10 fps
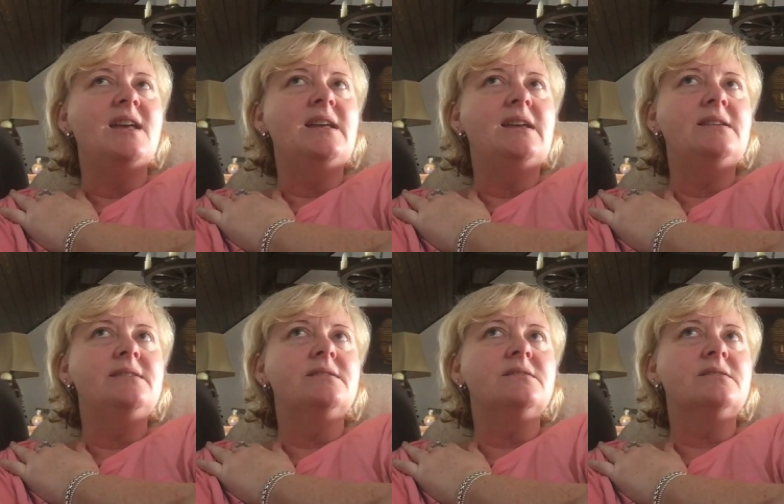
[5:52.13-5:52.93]

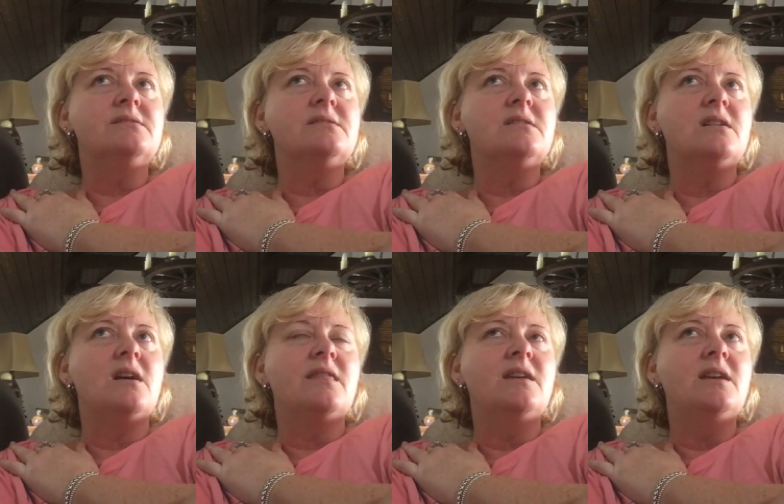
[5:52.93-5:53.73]
is
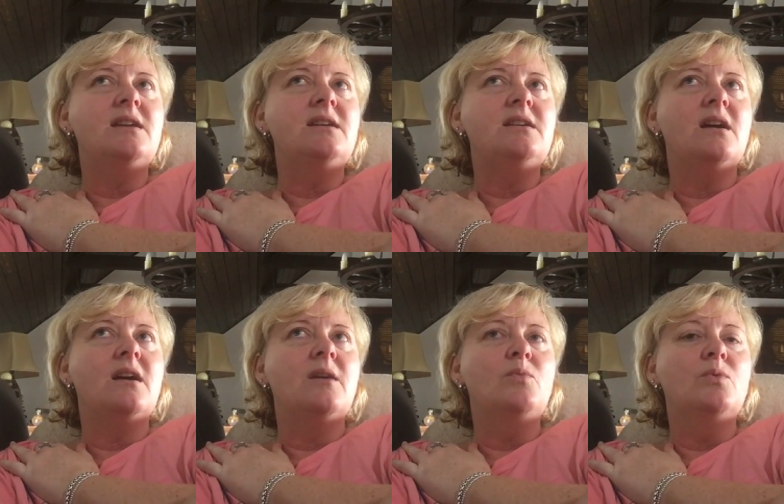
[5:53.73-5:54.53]
the
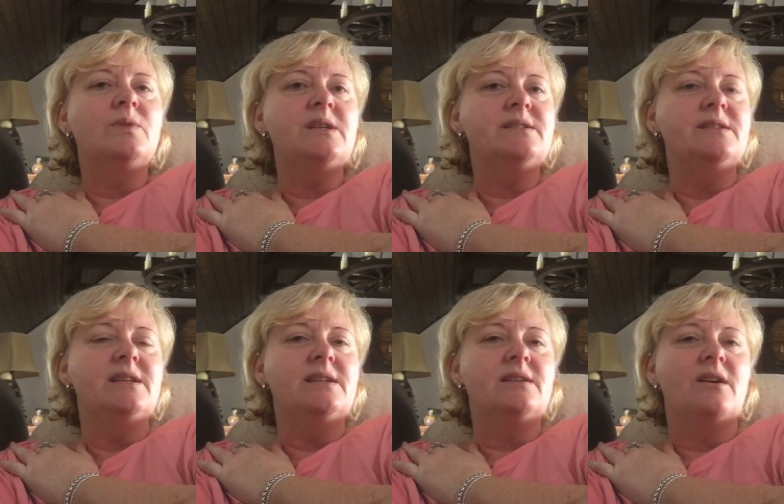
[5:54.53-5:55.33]
Walt
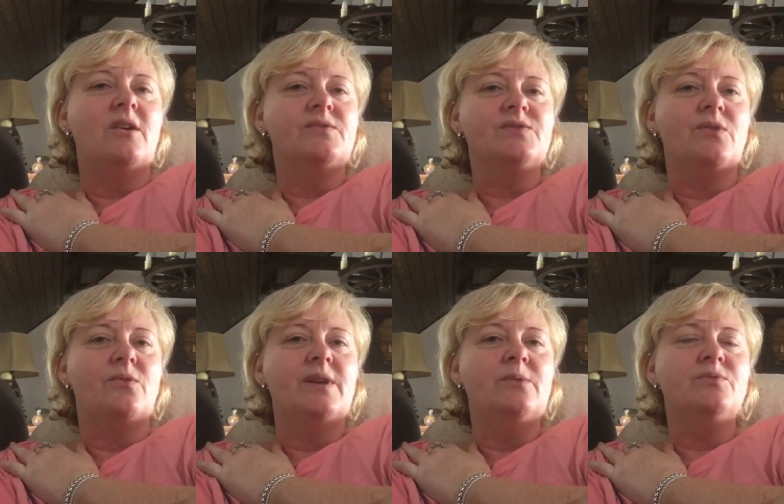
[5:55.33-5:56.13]
Disney
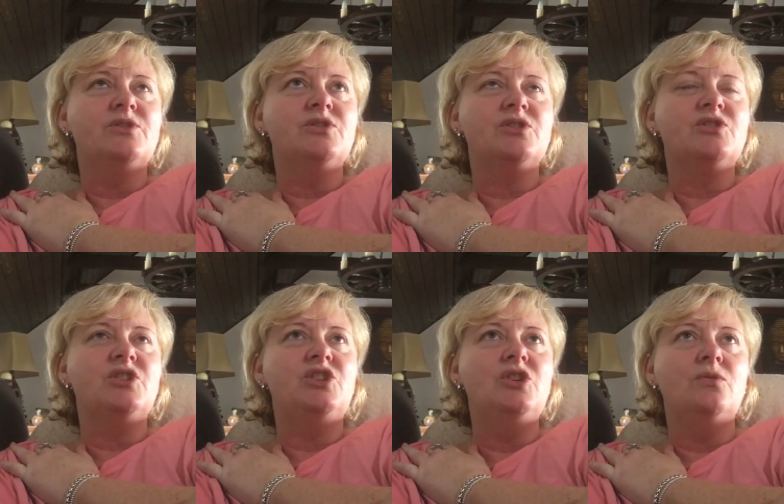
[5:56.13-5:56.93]
Castle. It was just
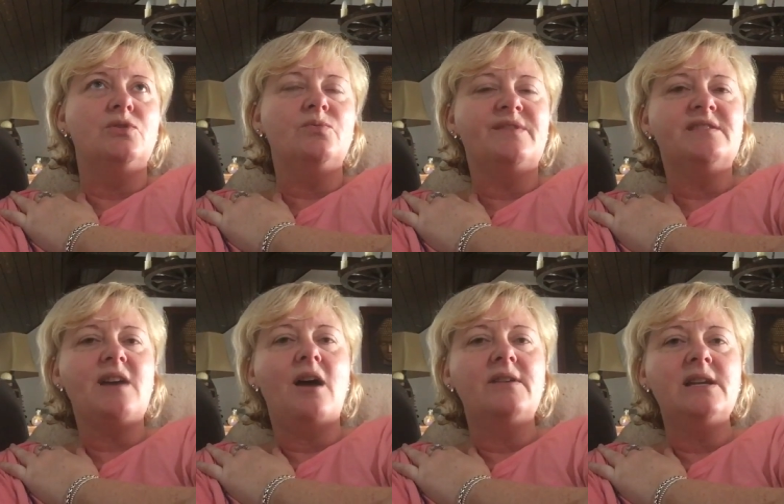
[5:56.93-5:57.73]
huge with
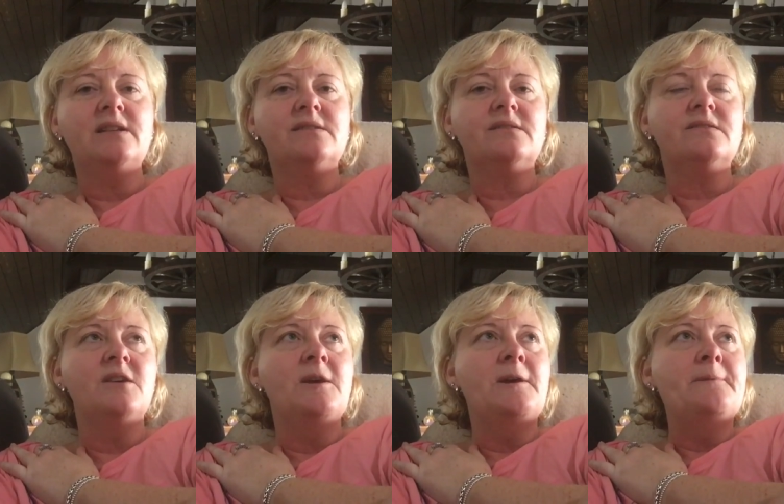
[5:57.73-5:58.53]
turrets,
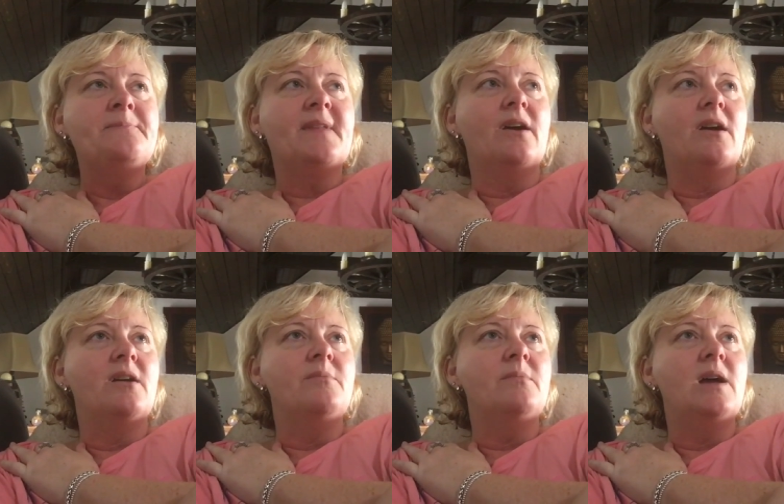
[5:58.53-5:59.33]

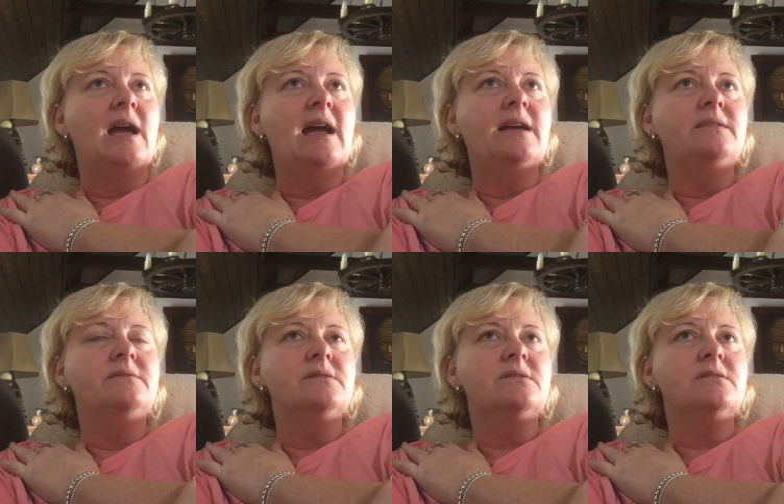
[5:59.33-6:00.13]

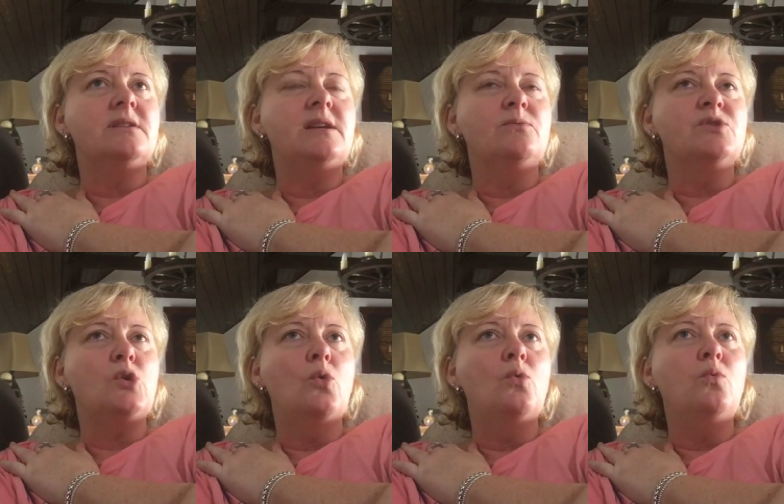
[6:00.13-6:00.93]
and it was
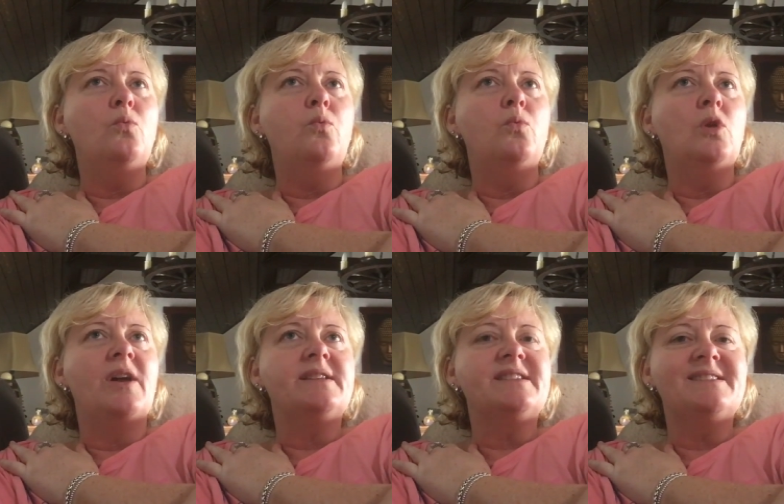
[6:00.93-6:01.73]
all
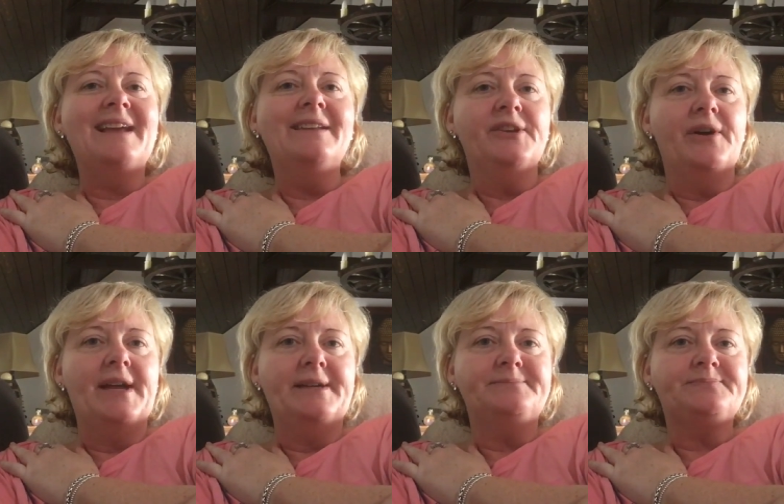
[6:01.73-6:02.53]
like
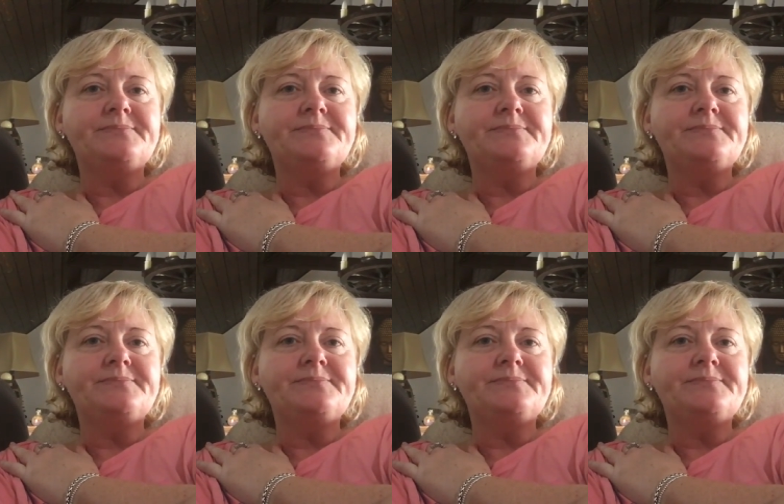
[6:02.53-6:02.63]
selenite,